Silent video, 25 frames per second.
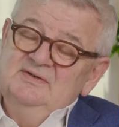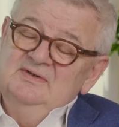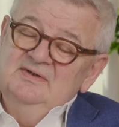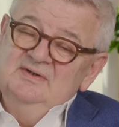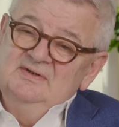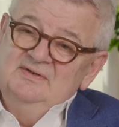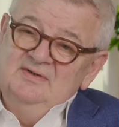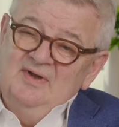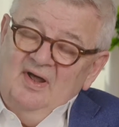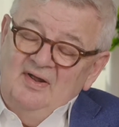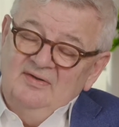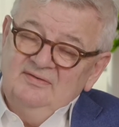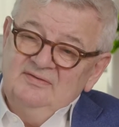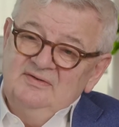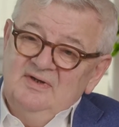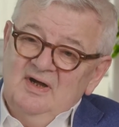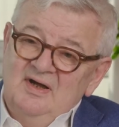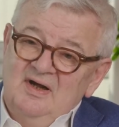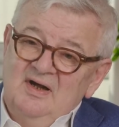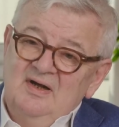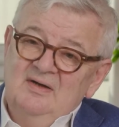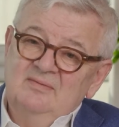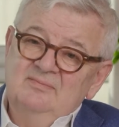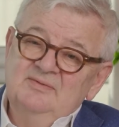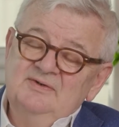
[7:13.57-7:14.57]
a
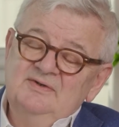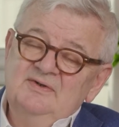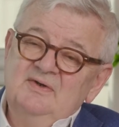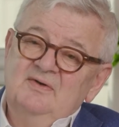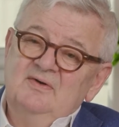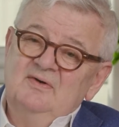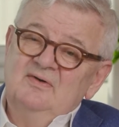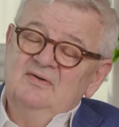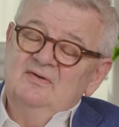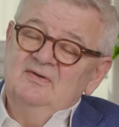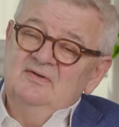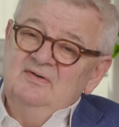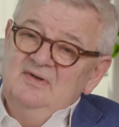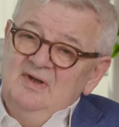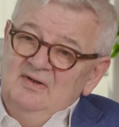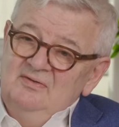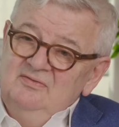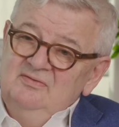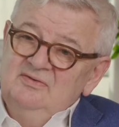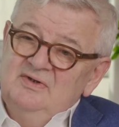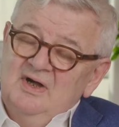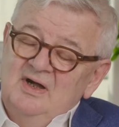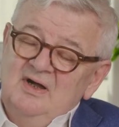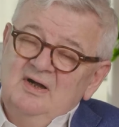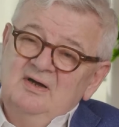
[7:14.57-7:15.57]
non-carbon or
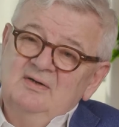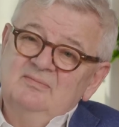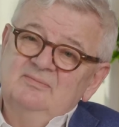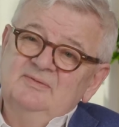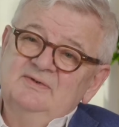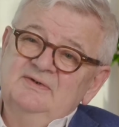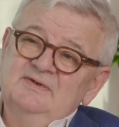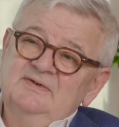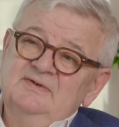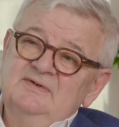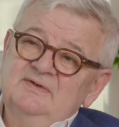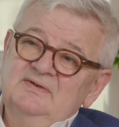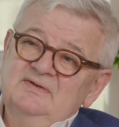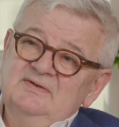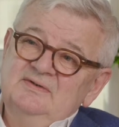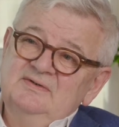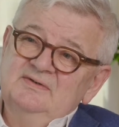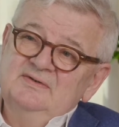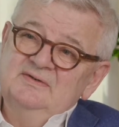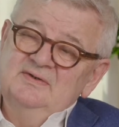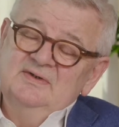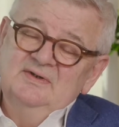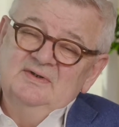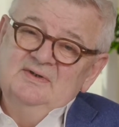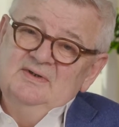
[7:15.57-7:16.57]
low-carbon
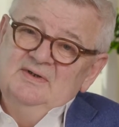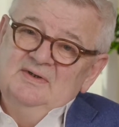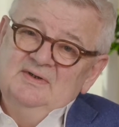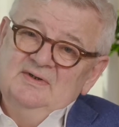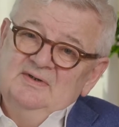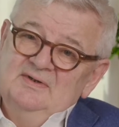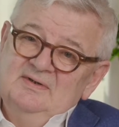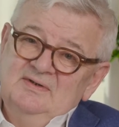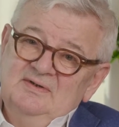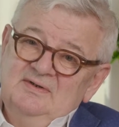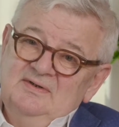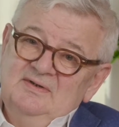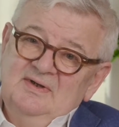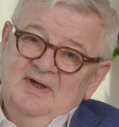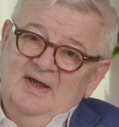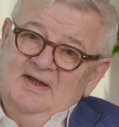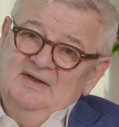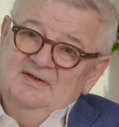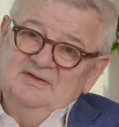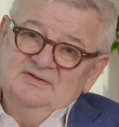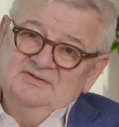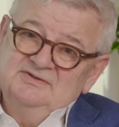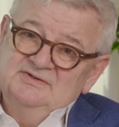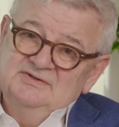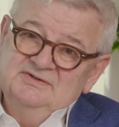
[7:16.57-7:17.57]

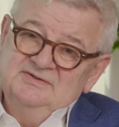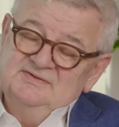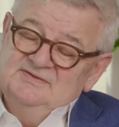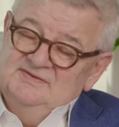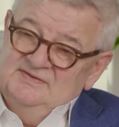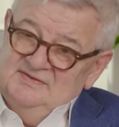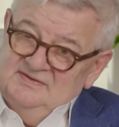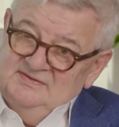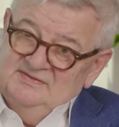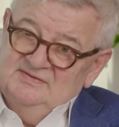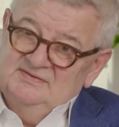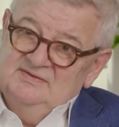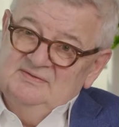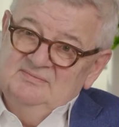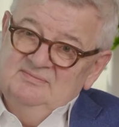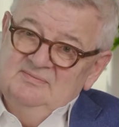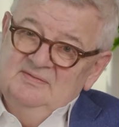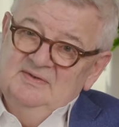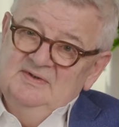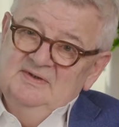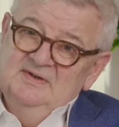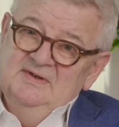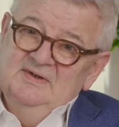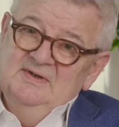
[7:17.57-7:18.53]
energy system?